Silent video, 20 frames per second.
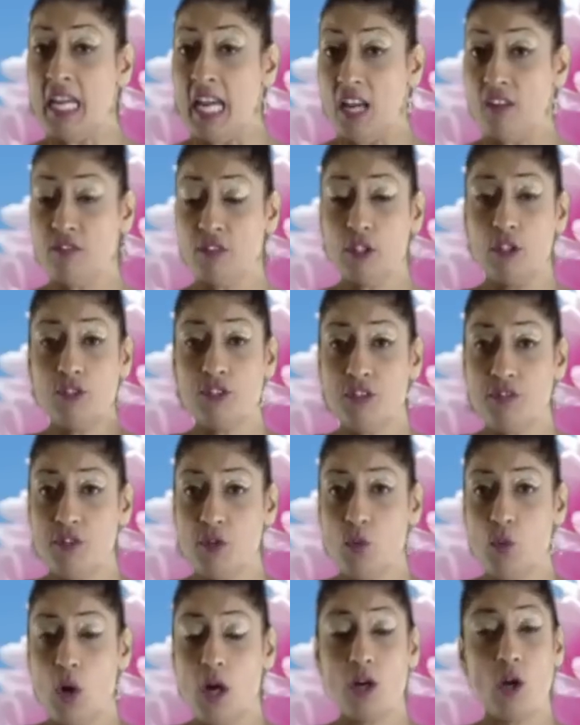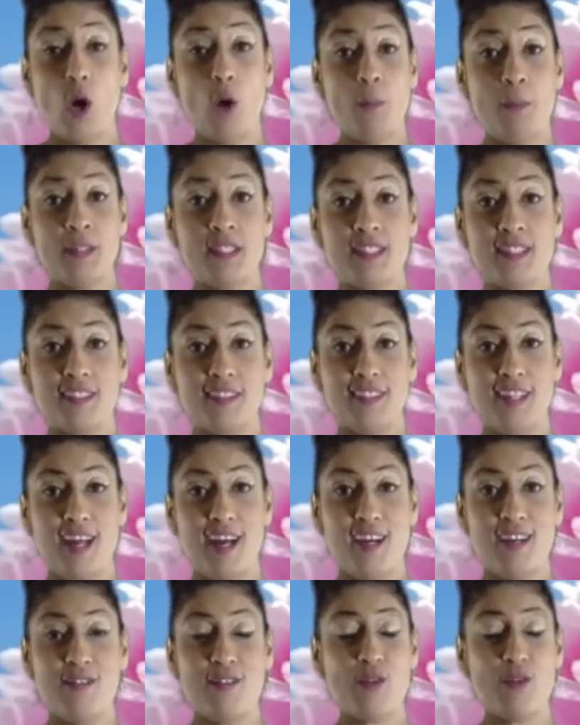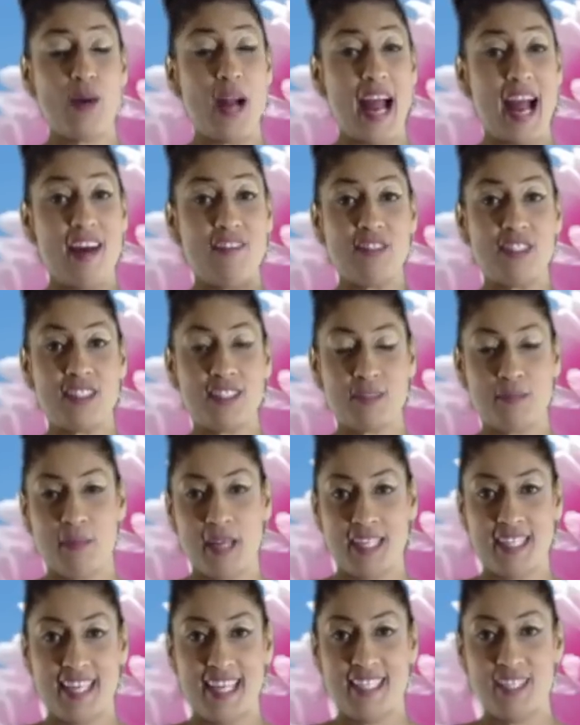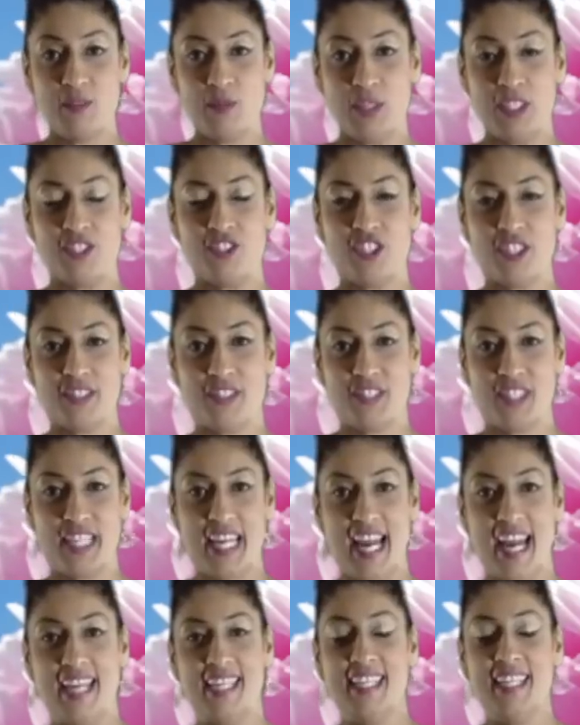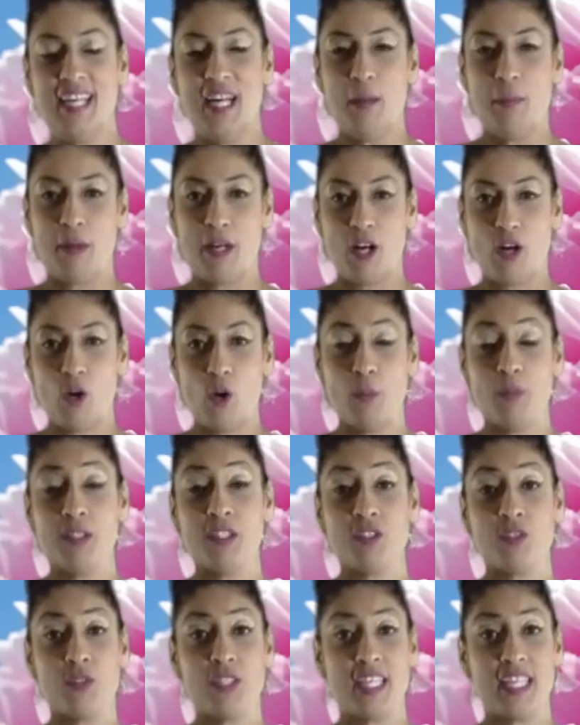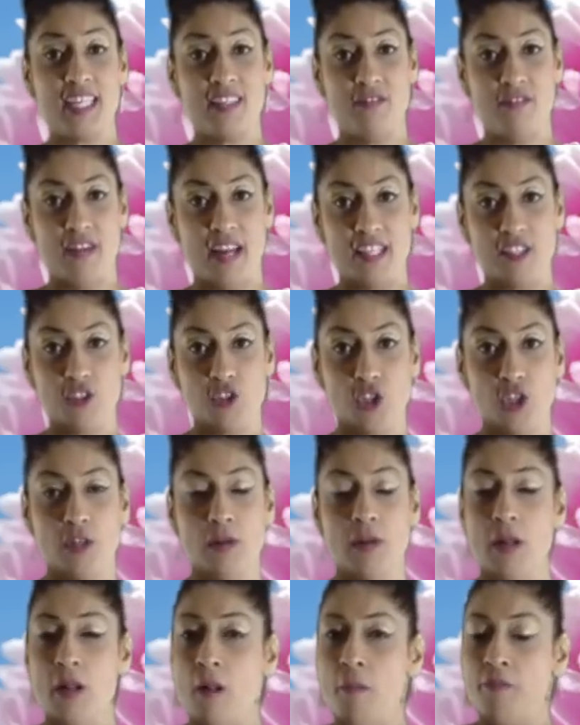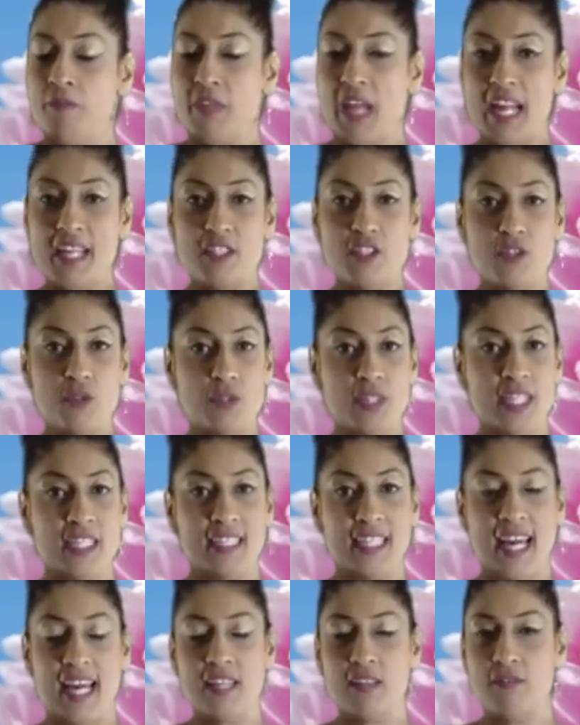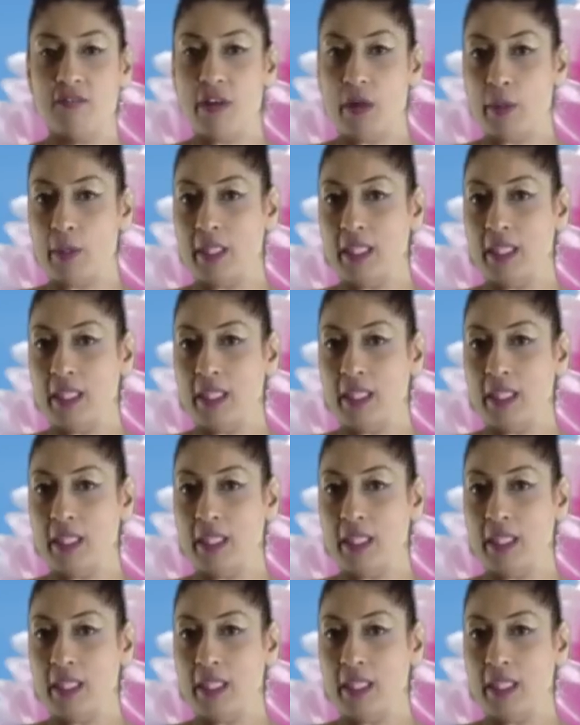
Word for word: And for those of you who are open to love, who haven't met anyone just yet, but are open to the adventure, I do think that very